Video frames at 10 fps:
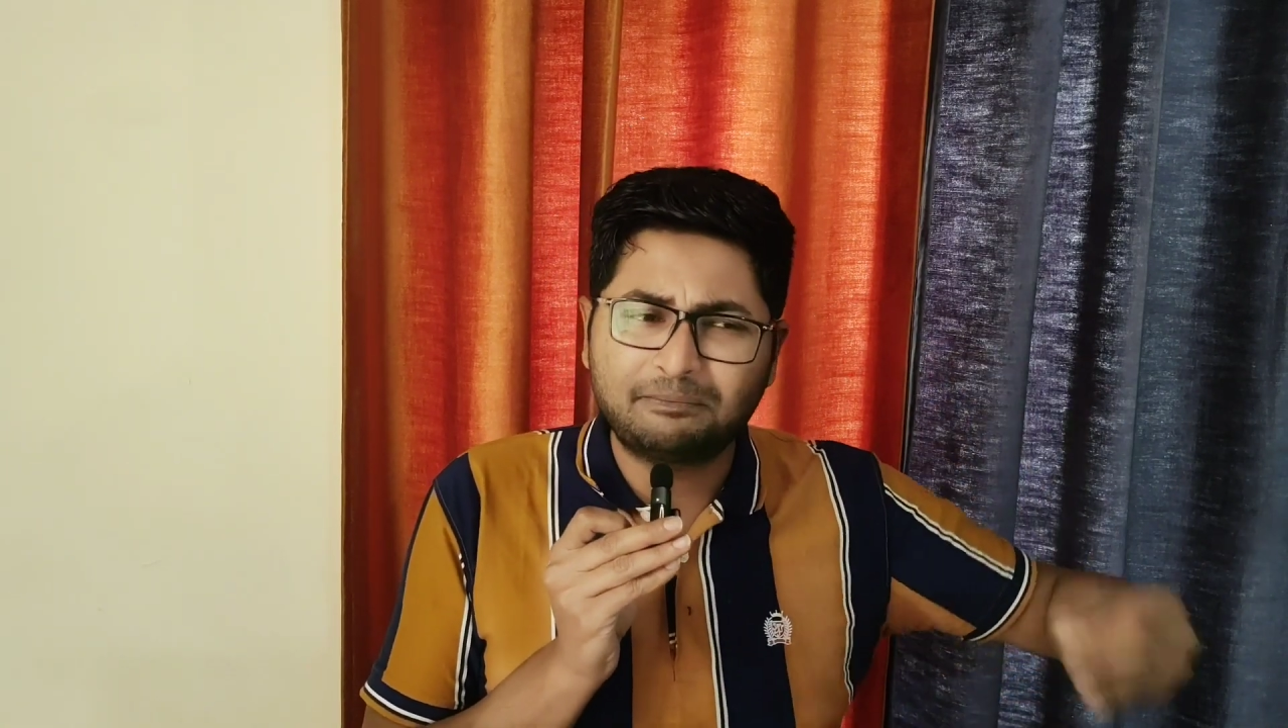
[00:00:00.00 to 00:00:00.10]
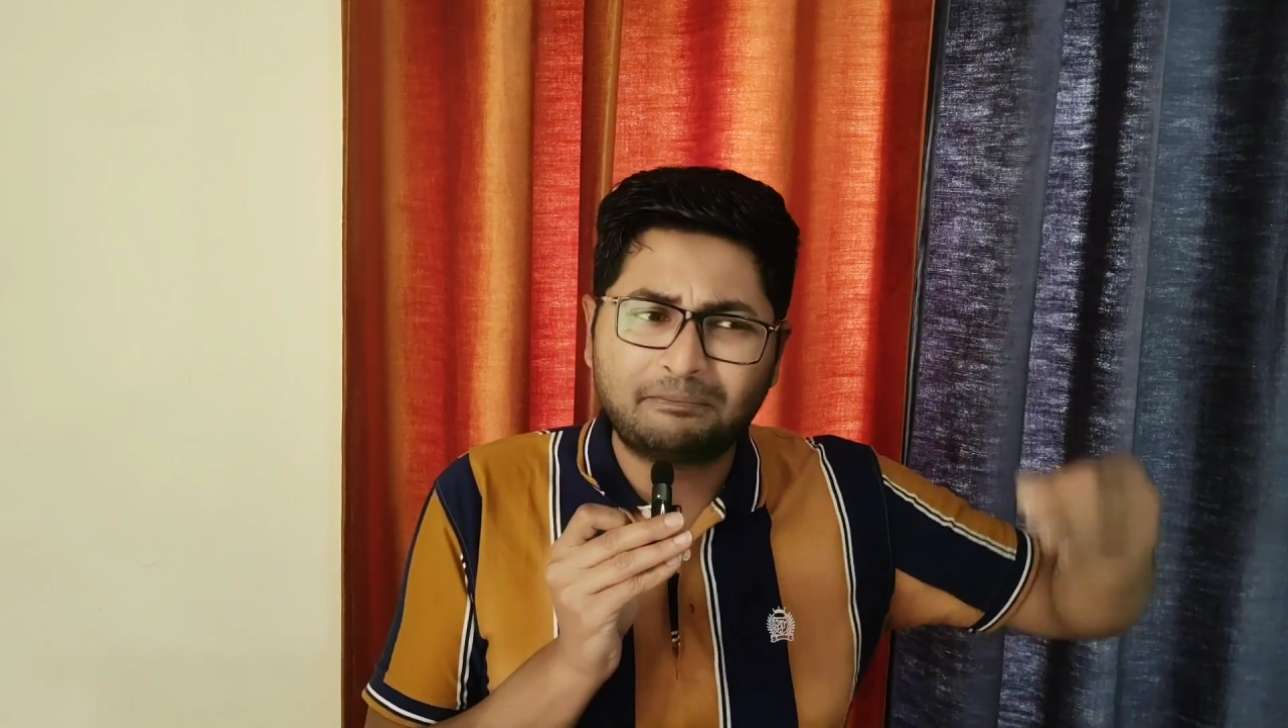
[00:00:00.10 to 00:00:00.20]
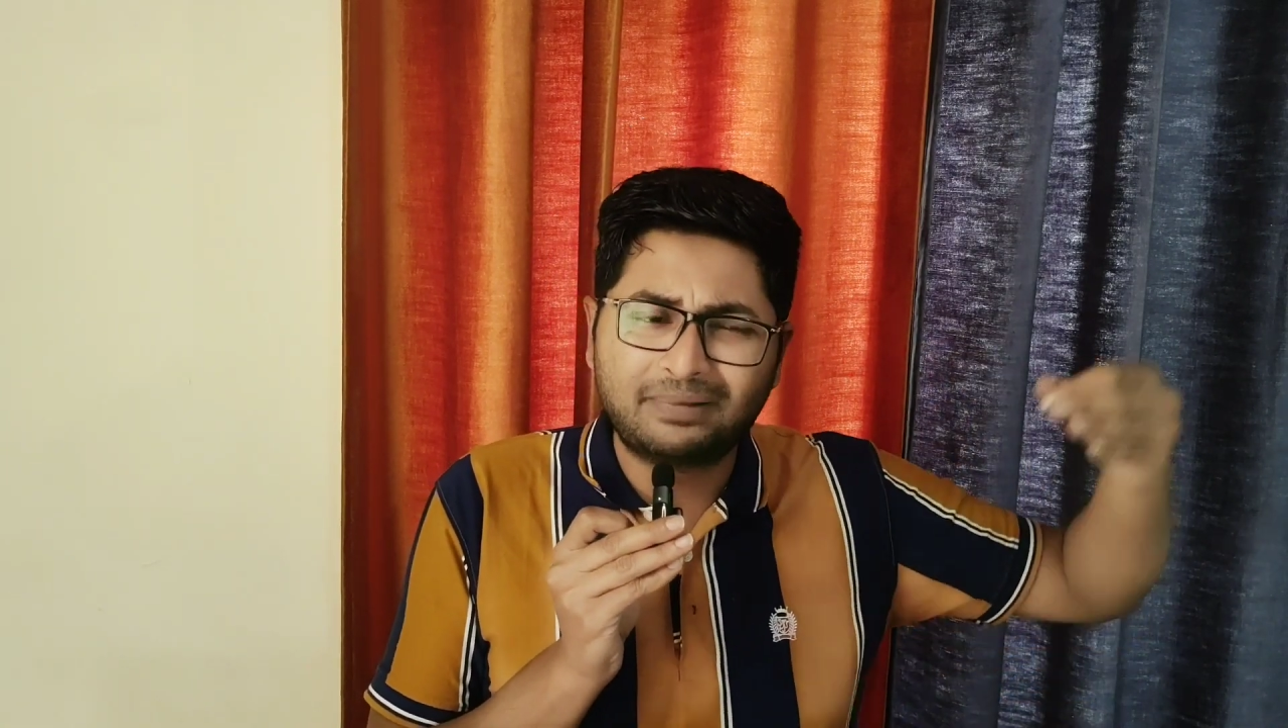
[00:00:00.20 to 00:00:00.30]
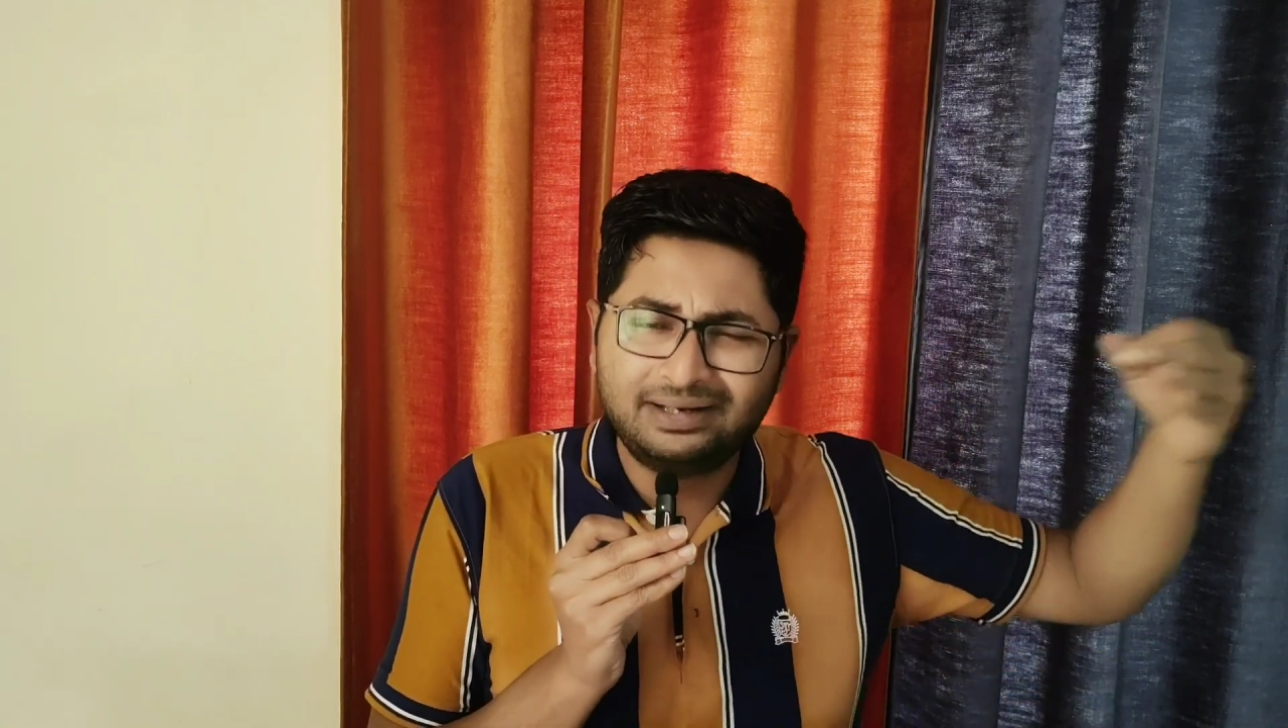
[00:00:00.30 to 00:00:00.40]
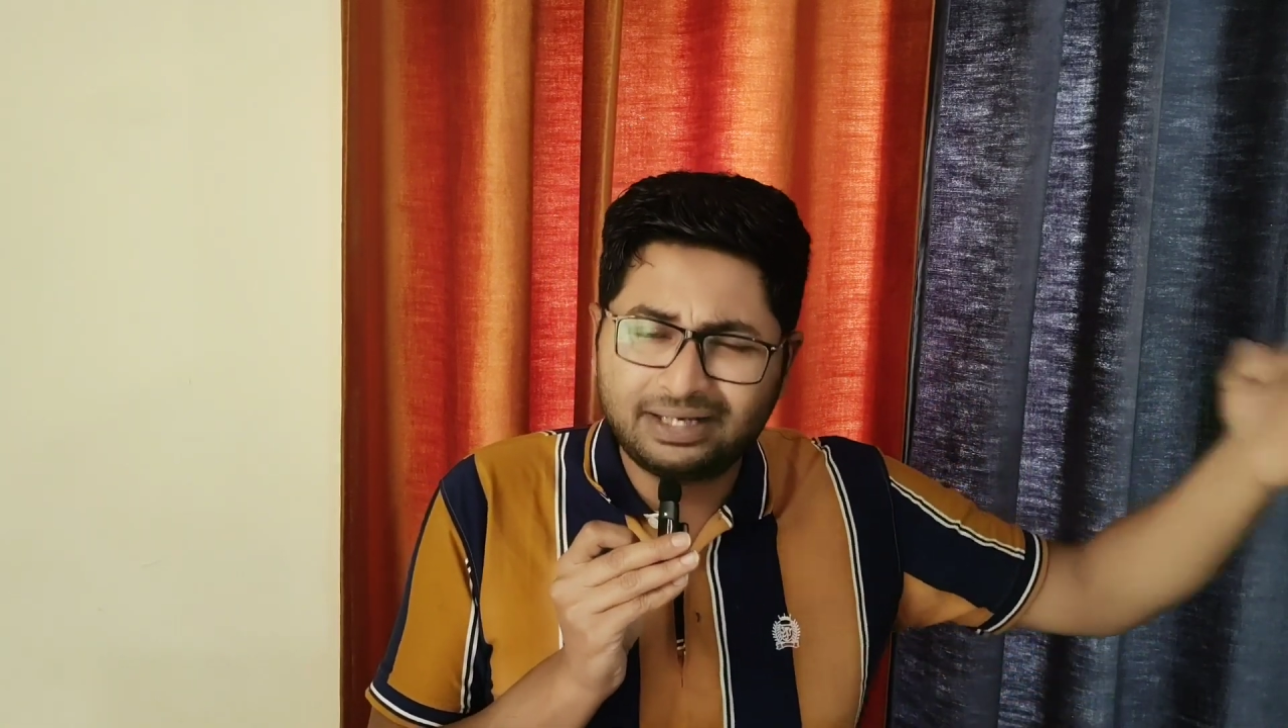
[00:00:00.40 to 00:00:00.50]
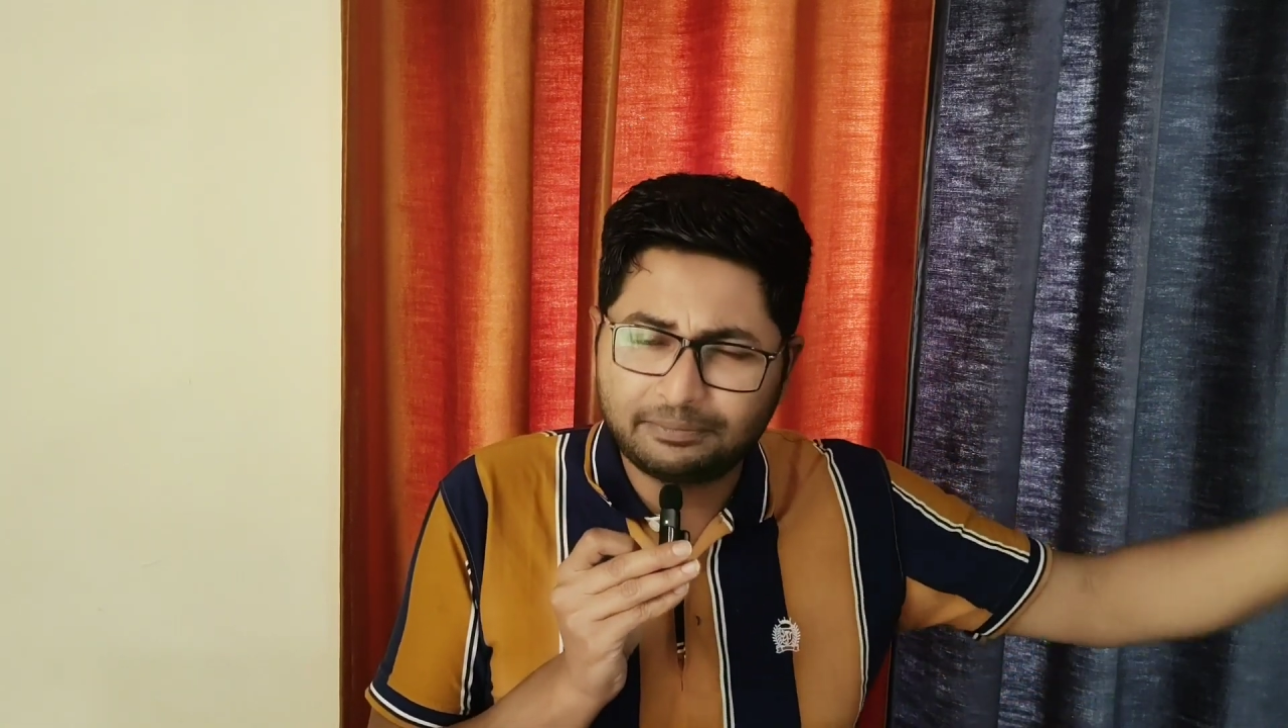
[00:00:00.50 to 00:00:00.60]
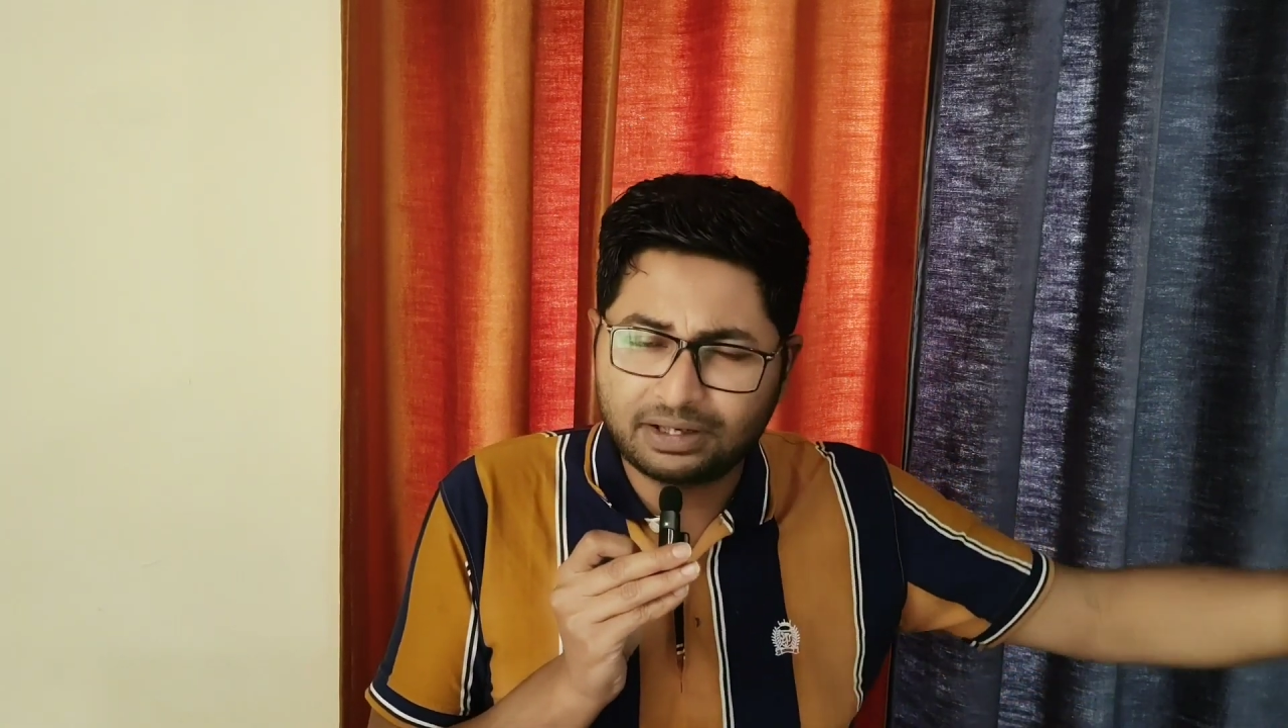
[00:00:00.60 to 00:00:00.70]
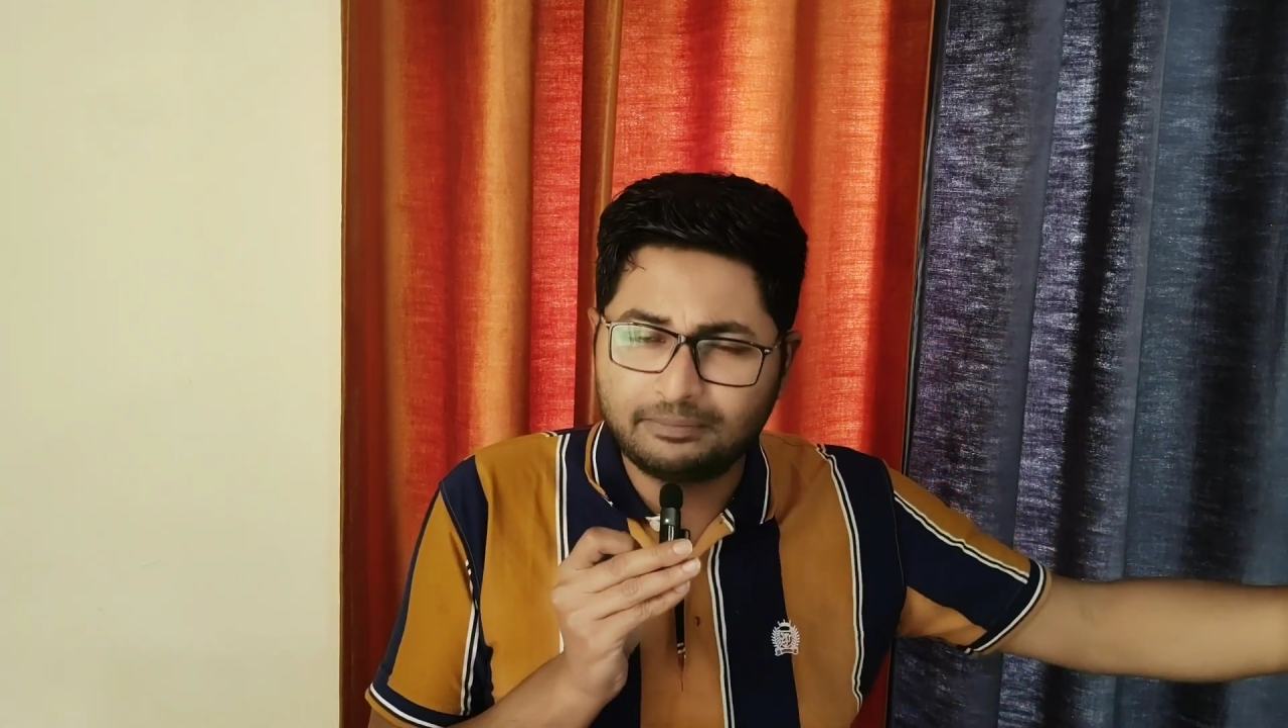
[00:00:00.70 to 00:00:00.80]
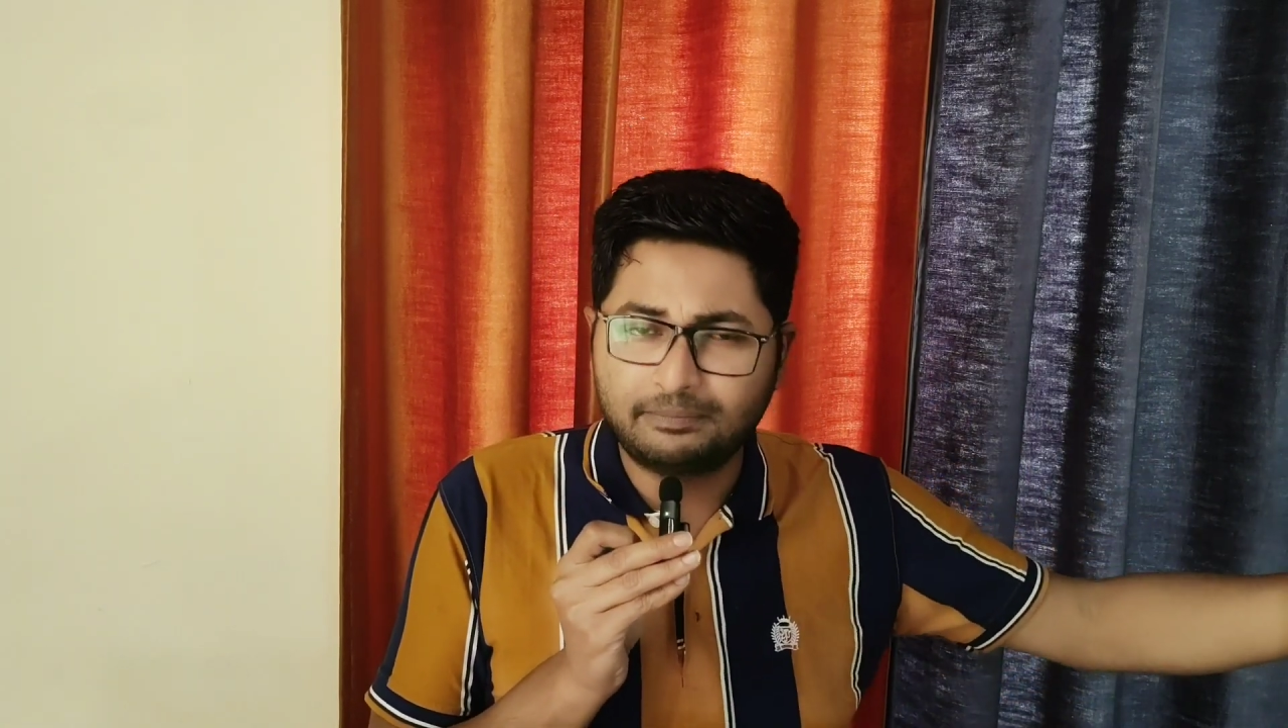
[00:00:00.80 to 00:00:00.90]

multiple